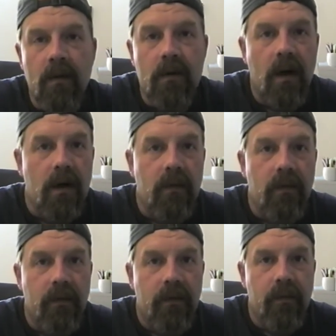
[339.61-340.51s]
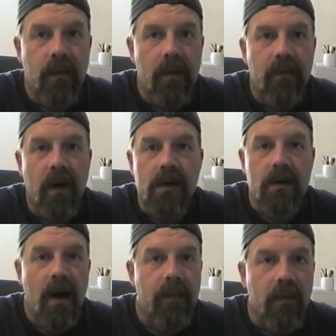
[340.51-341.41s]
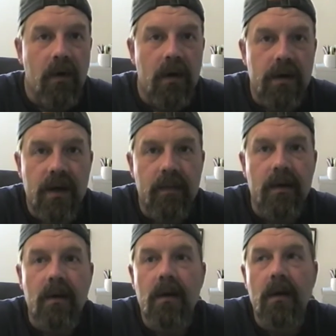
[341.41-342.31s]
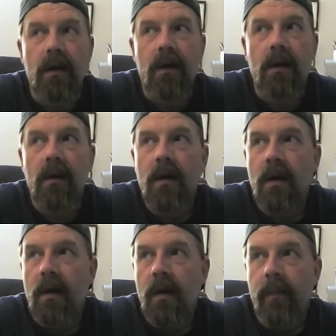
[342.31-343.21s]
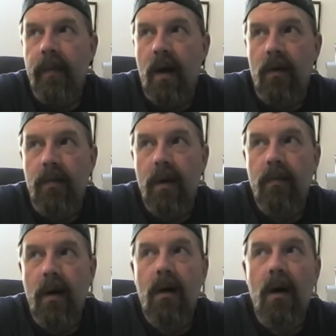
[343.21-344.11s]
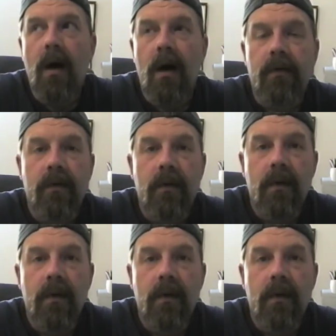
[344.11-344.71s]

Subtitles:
trying to maybe find scrap wood or something, and I would have been better off